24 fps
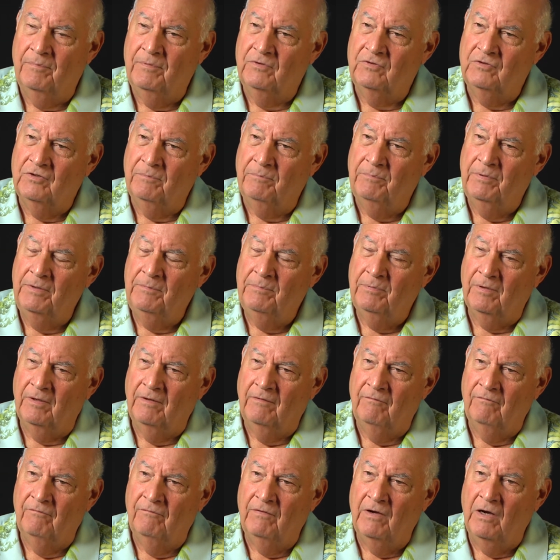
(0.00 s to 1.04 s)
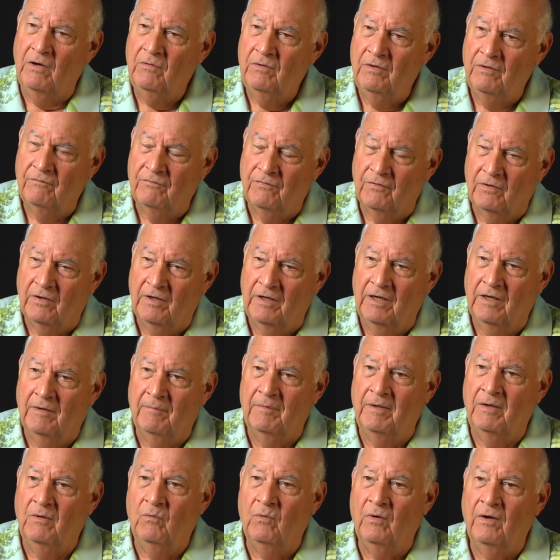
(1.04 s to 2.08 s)
it's the people that voted for him
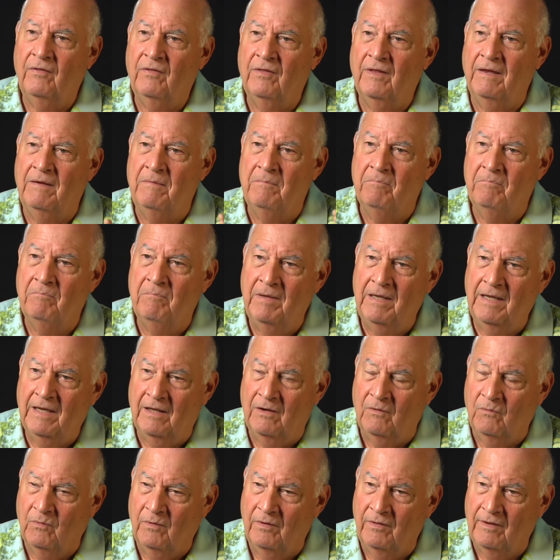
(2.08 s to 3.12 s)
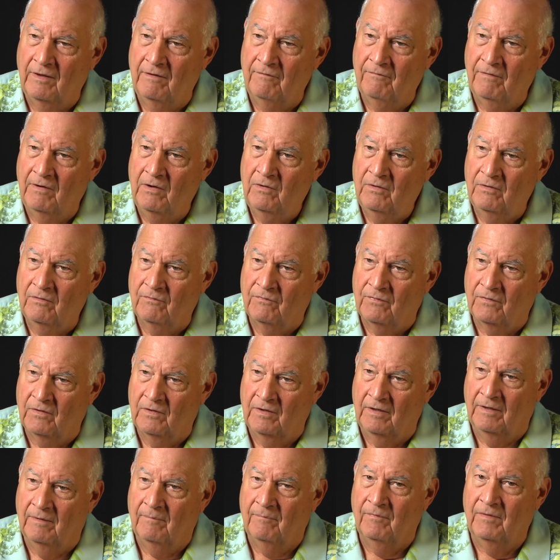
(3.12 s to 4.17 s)
and what they meant when they voted for
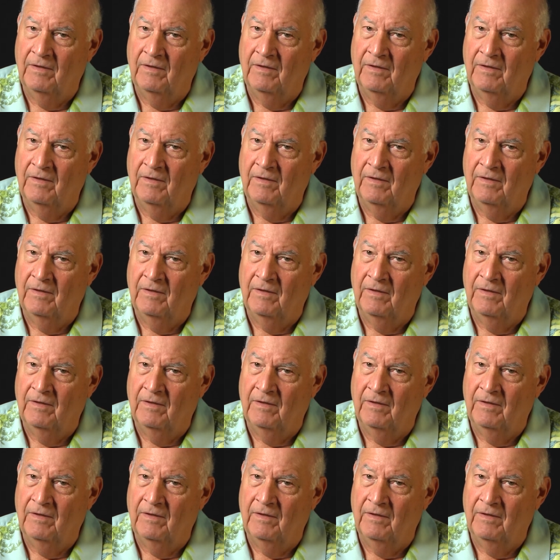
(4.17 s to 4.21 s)
him